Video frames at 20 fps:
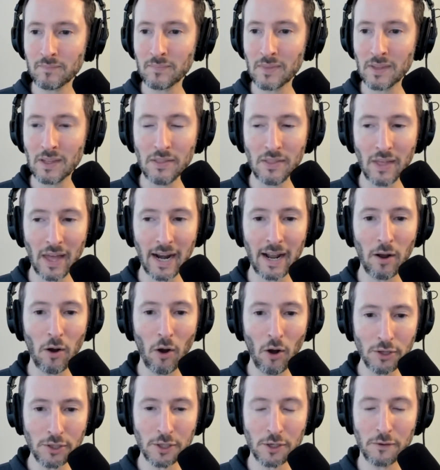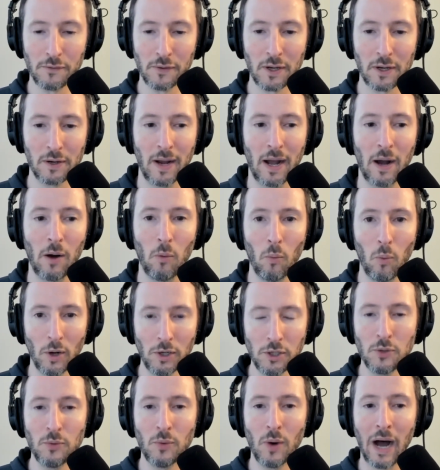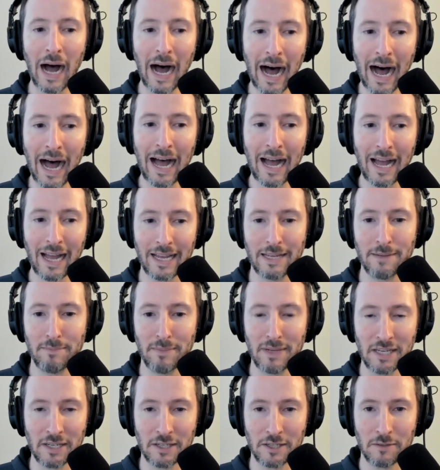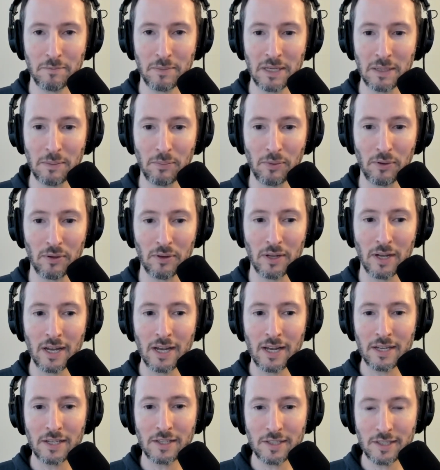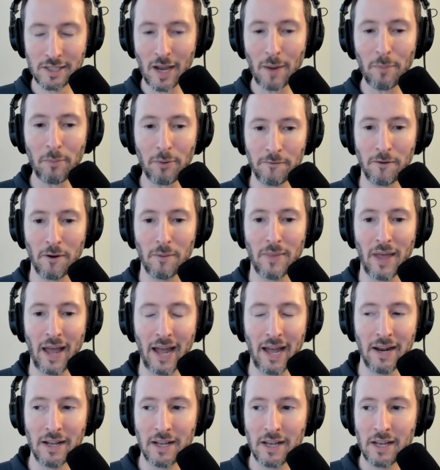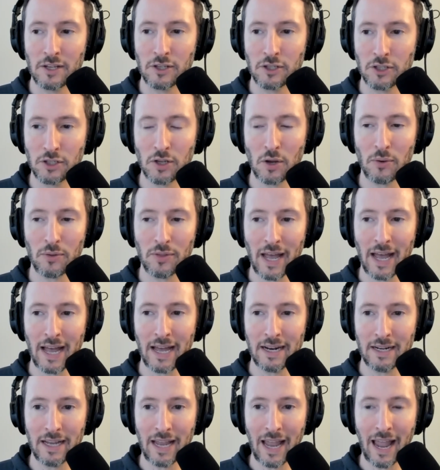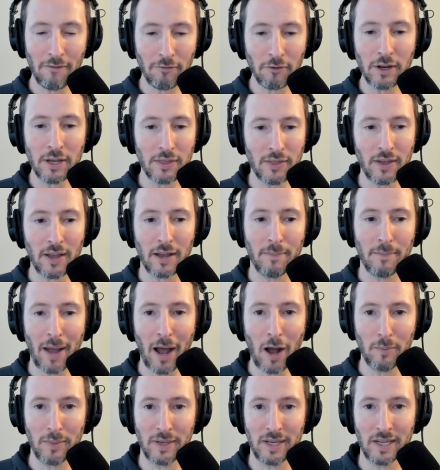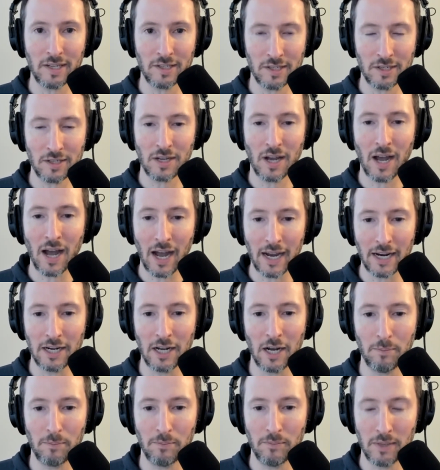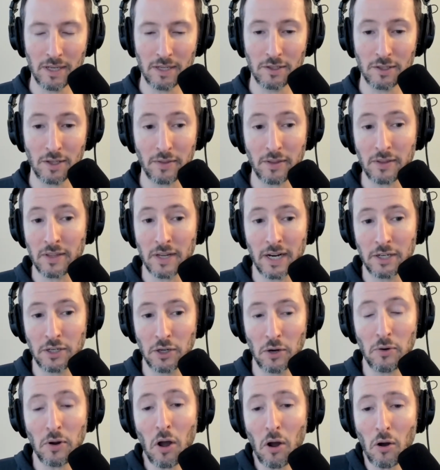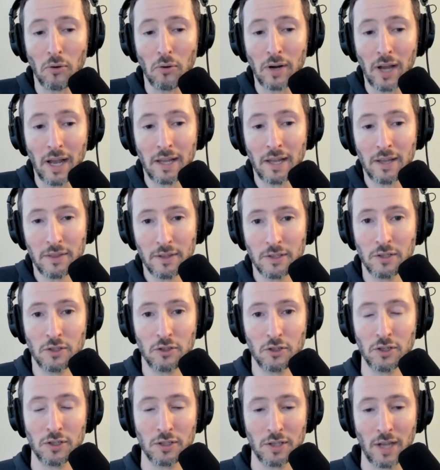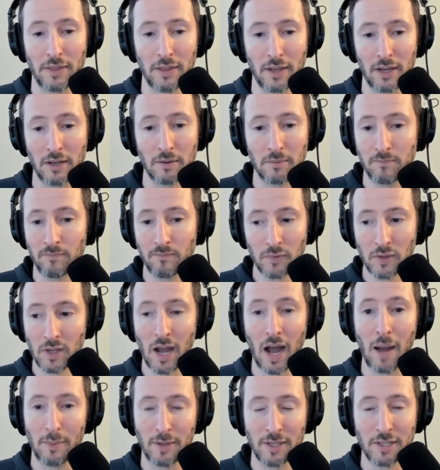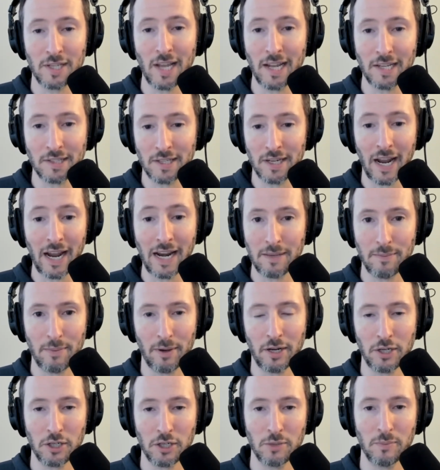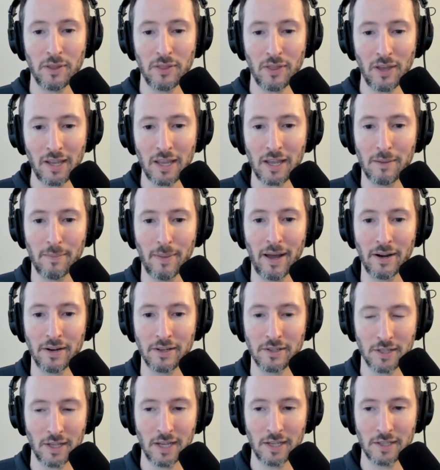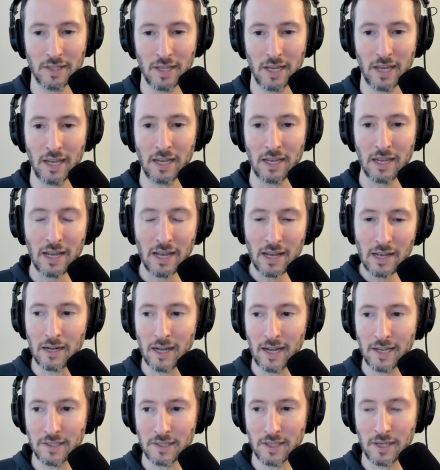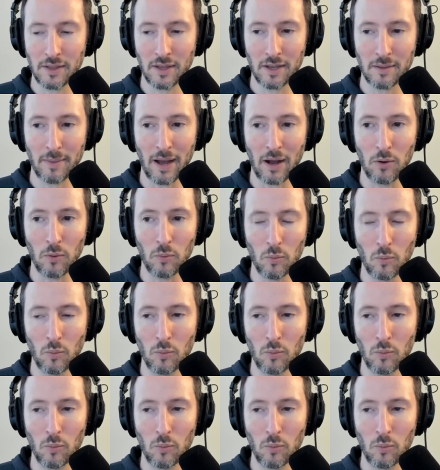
that I also figure out what do I mean to people separate from that so that everything about me isn't tied up in something that I don't own. This is just, I think, common sense that anybody should be thinking about as they think about